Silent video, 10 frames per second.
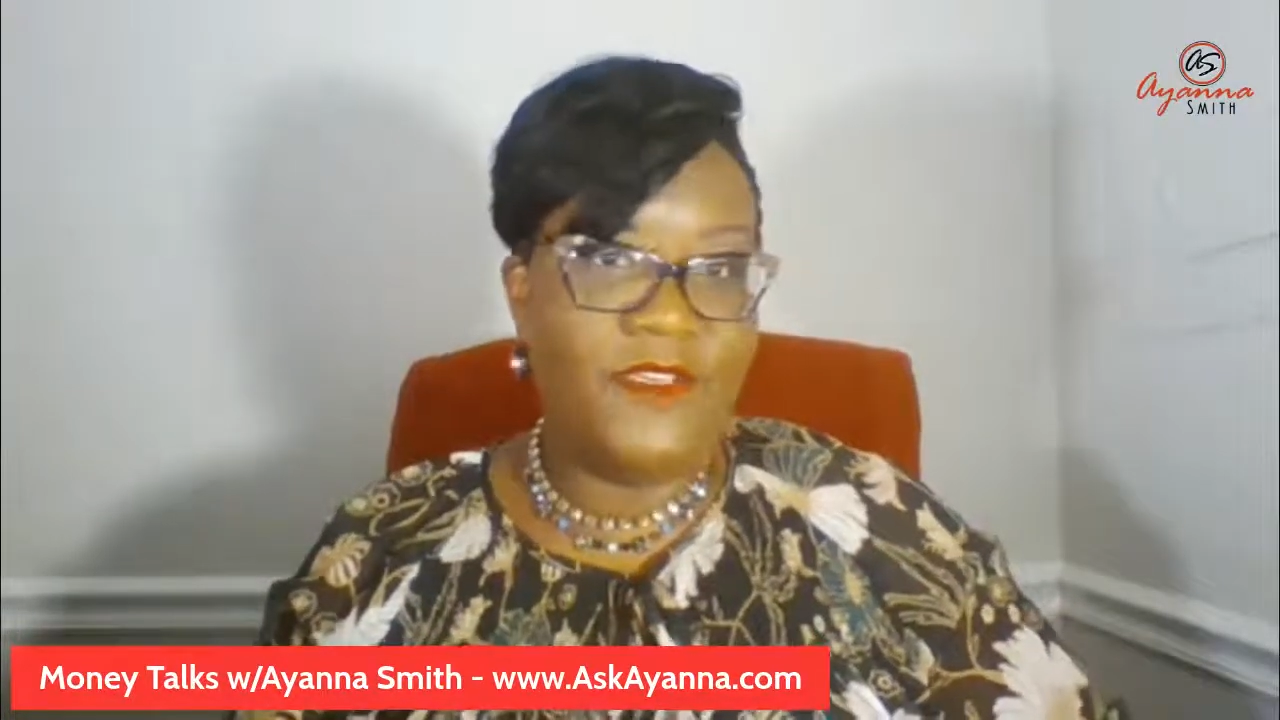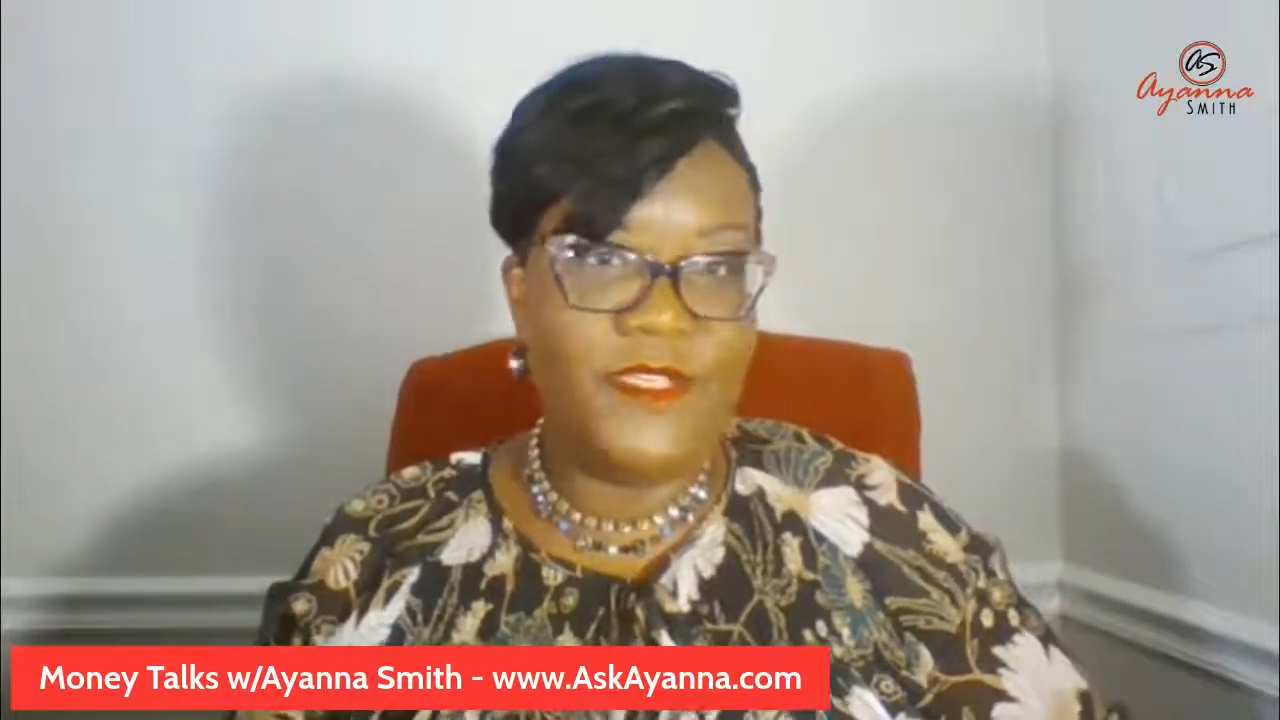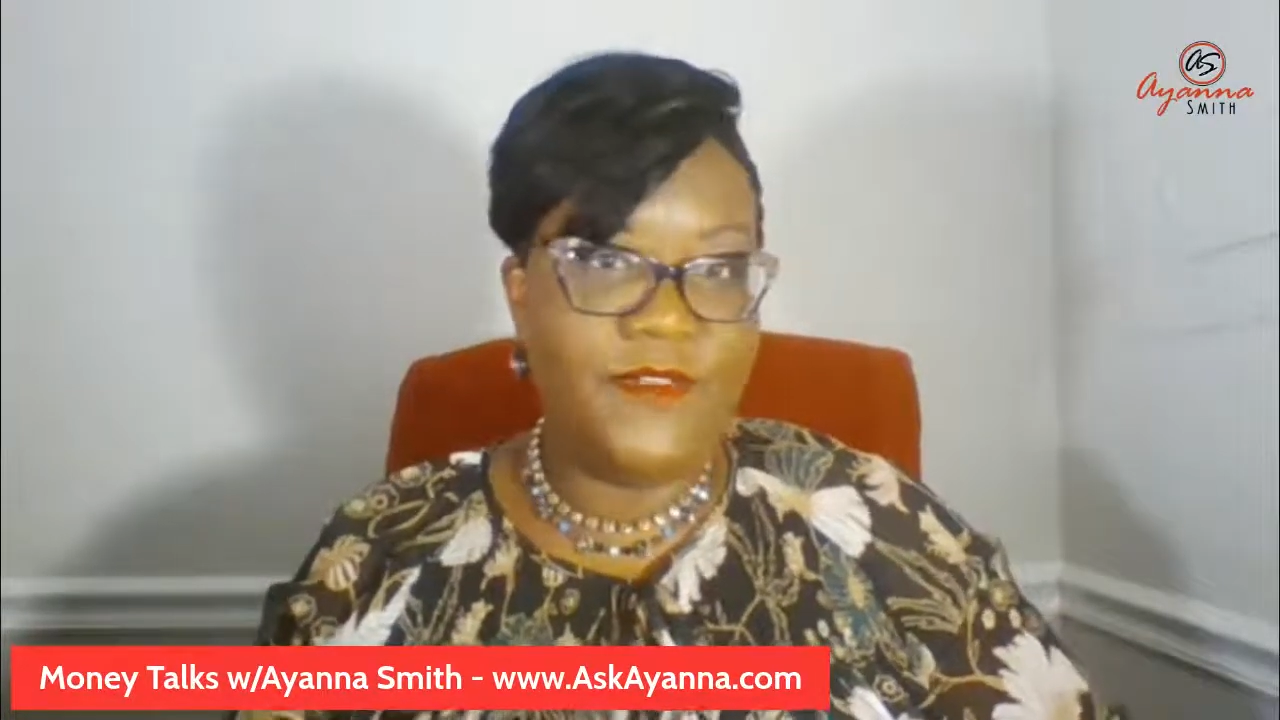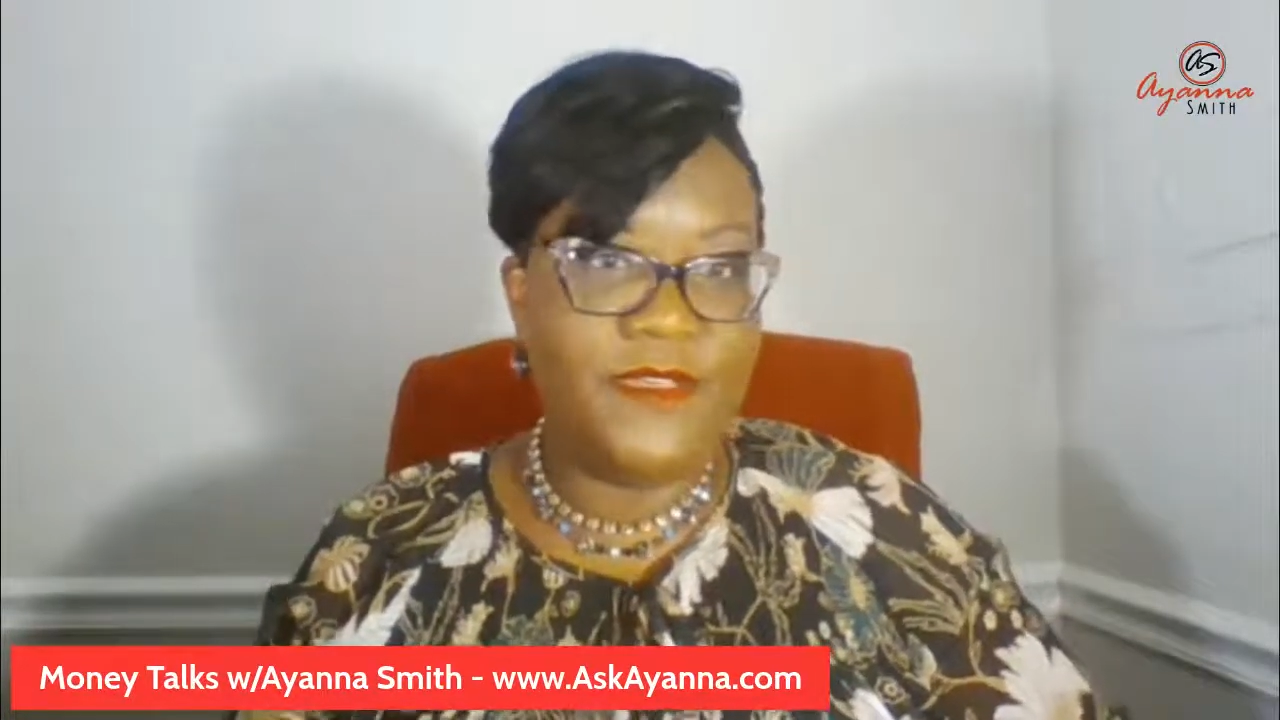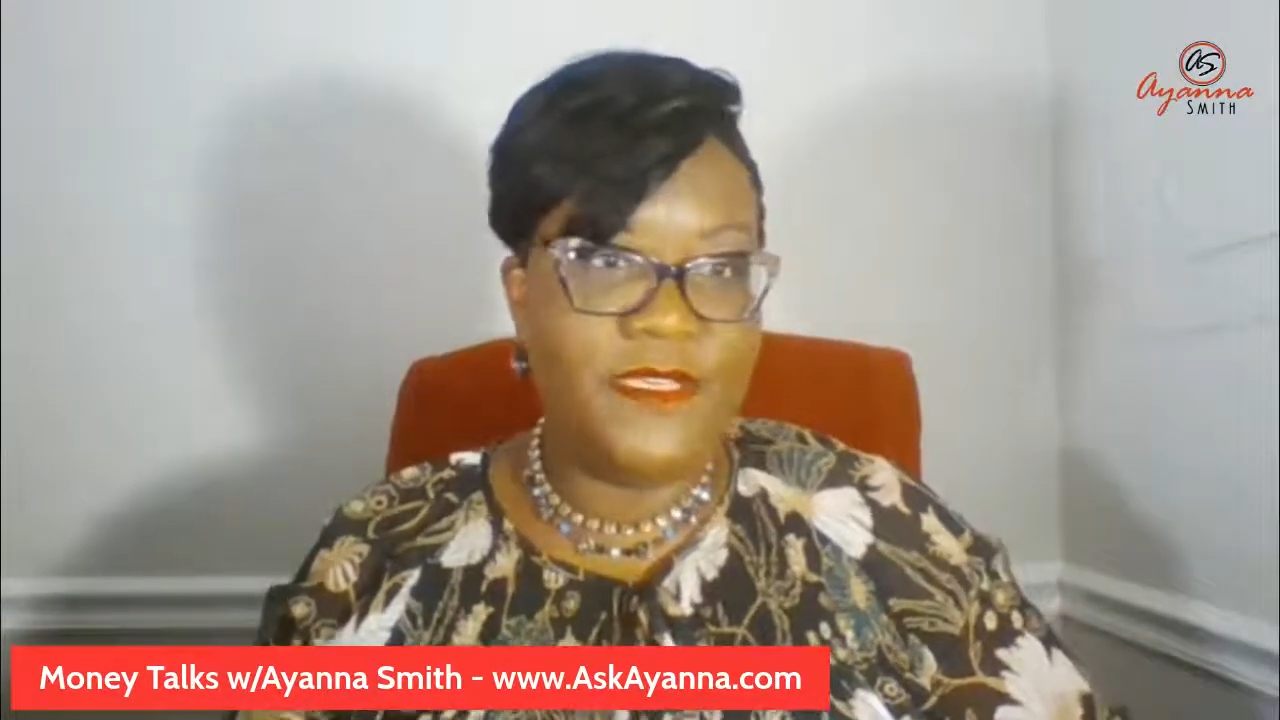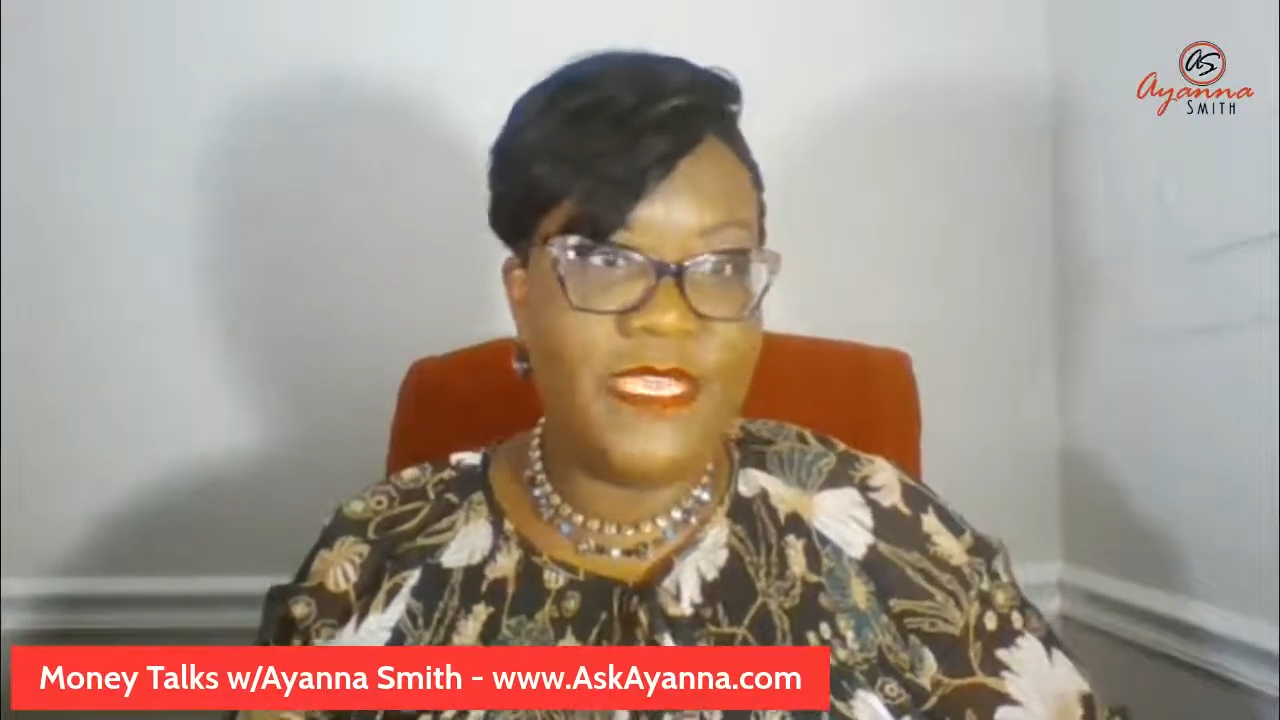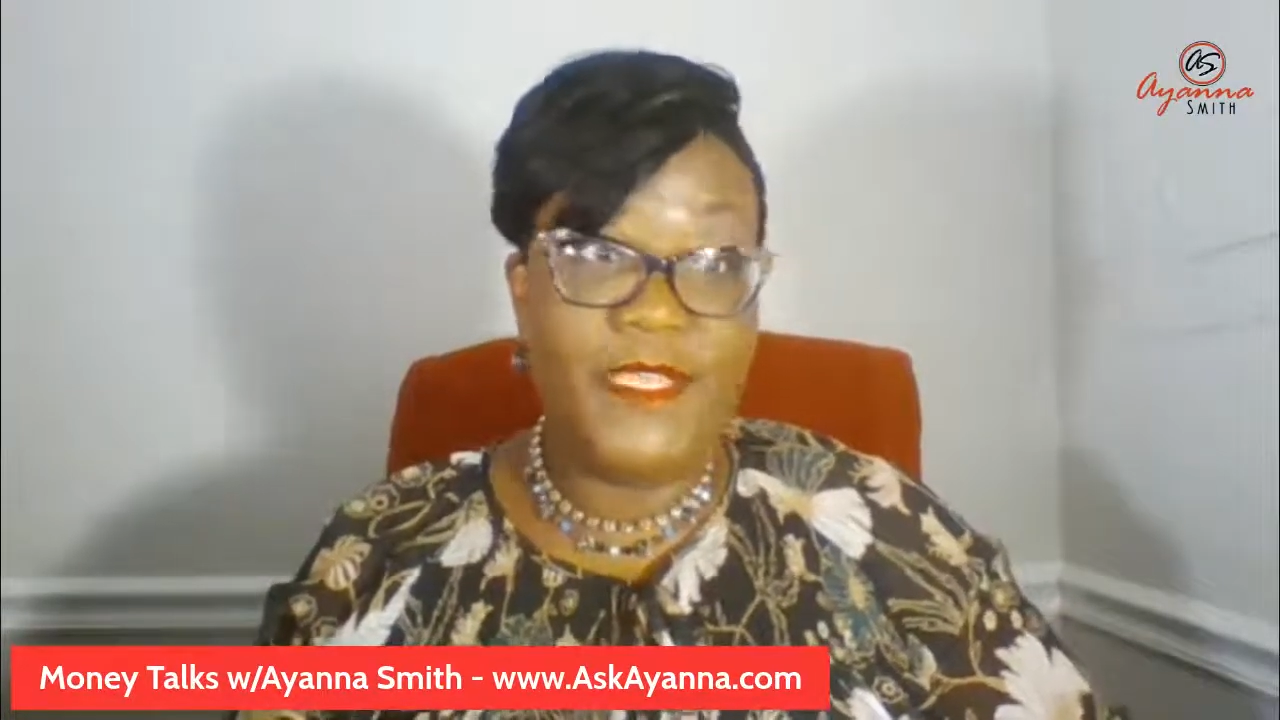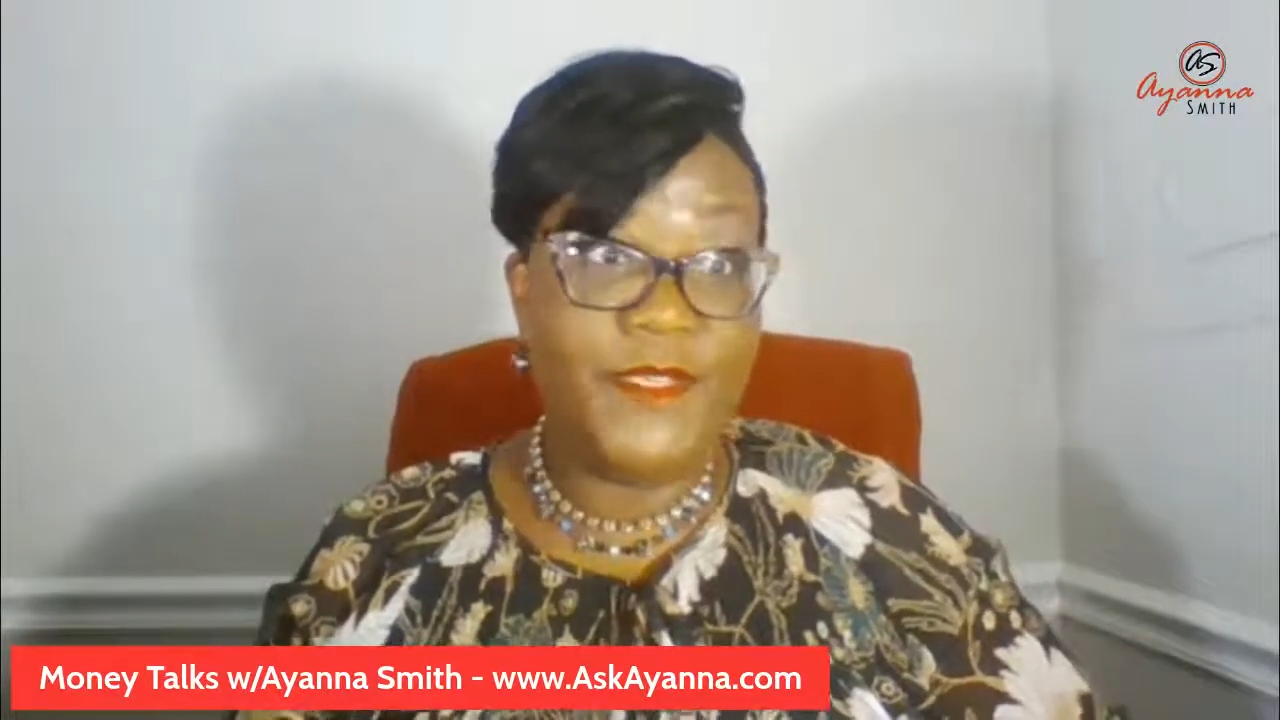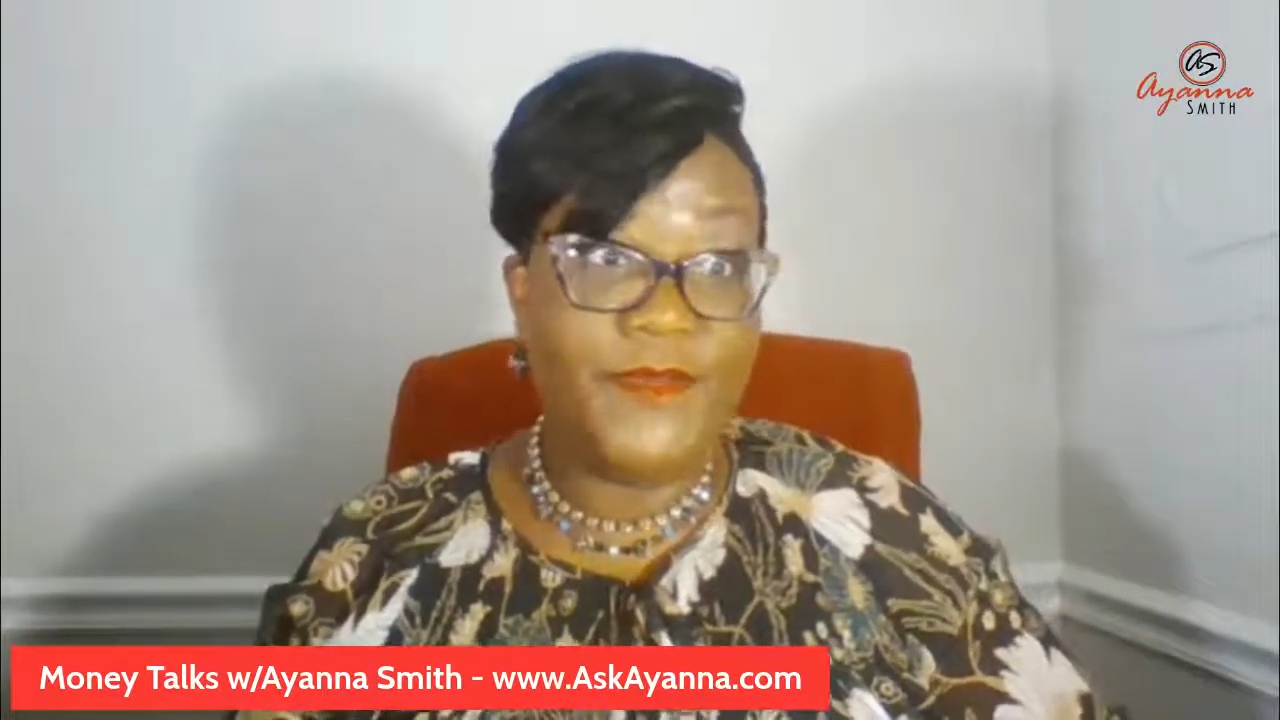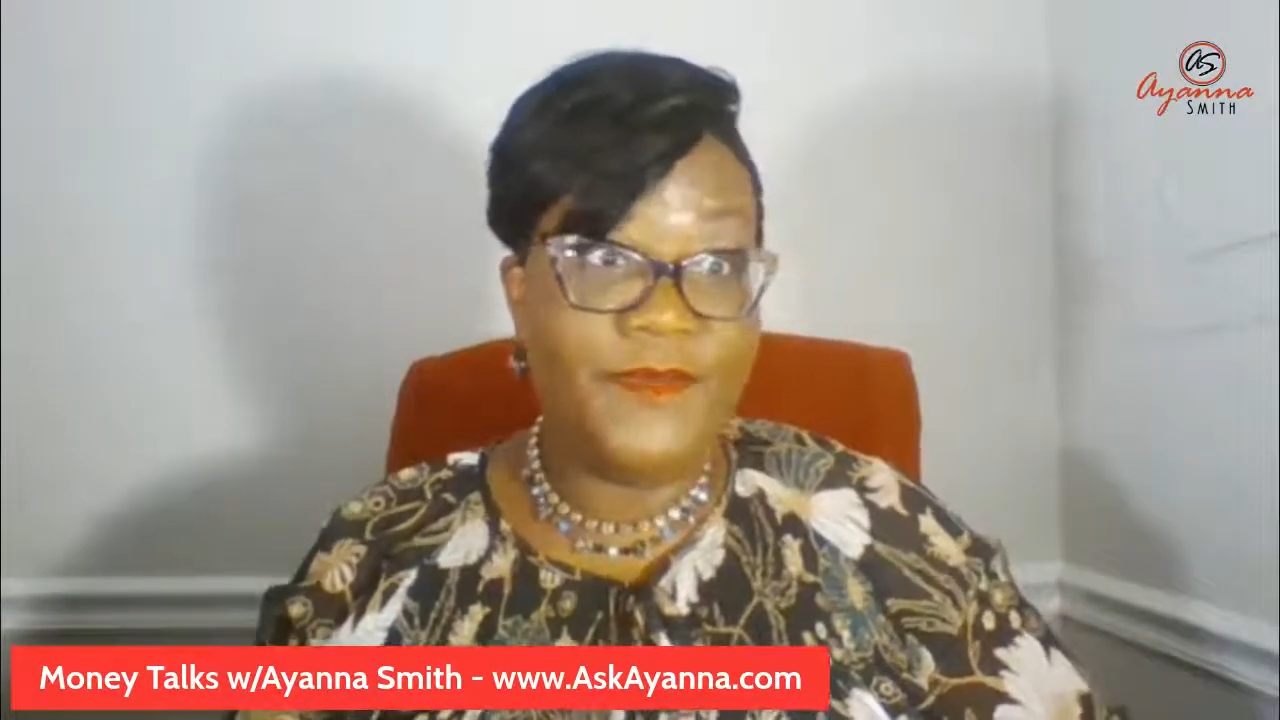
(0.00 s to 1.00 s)
insurance. They
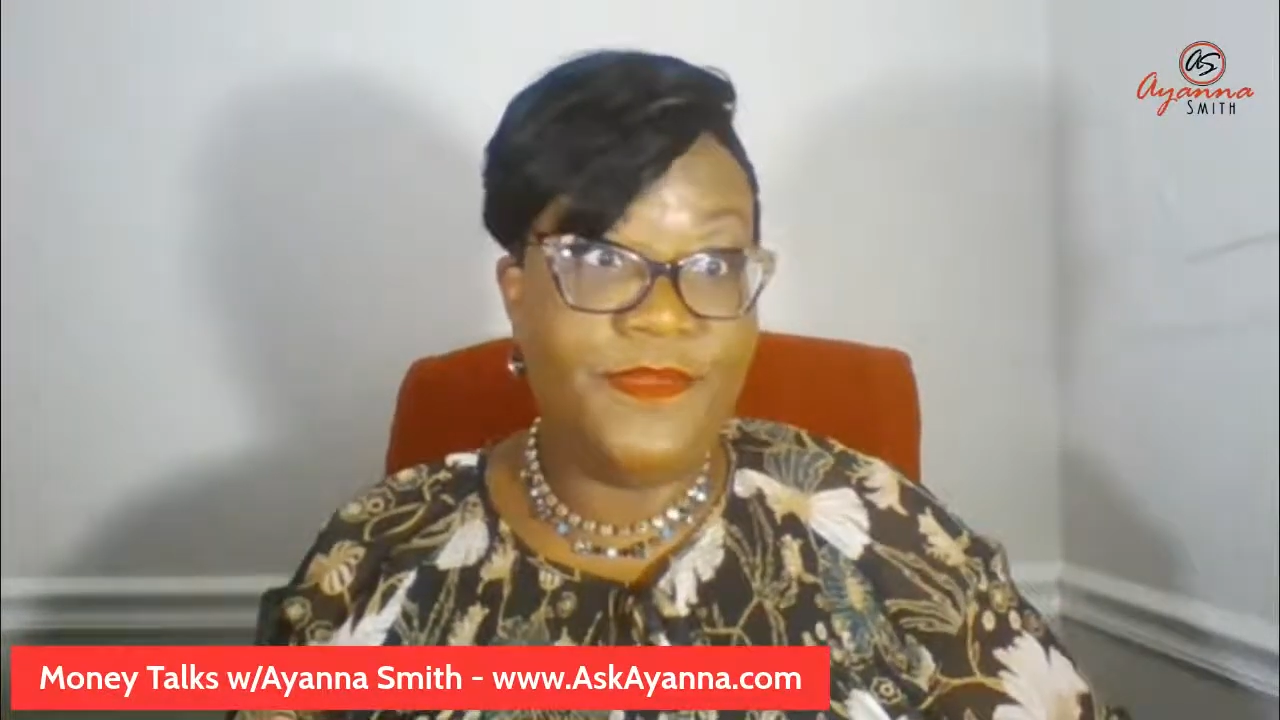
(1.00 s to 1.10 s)
do.